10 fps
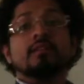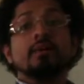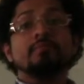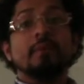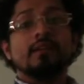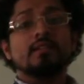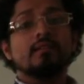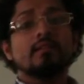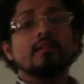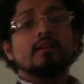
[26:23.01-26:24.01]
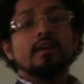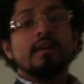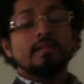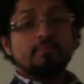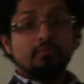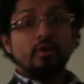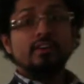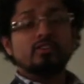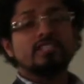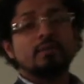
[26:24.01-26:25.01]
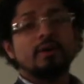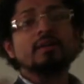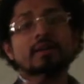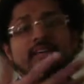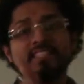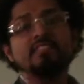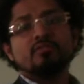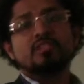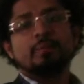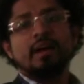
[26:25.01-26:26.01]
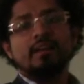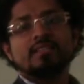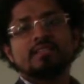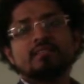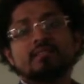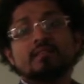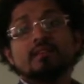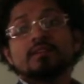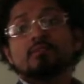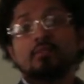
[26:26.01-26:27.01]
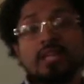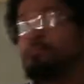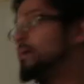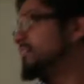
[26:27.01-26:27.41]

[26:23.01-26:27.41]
comes back to his regular state of mind and continues to buy it. Would that be a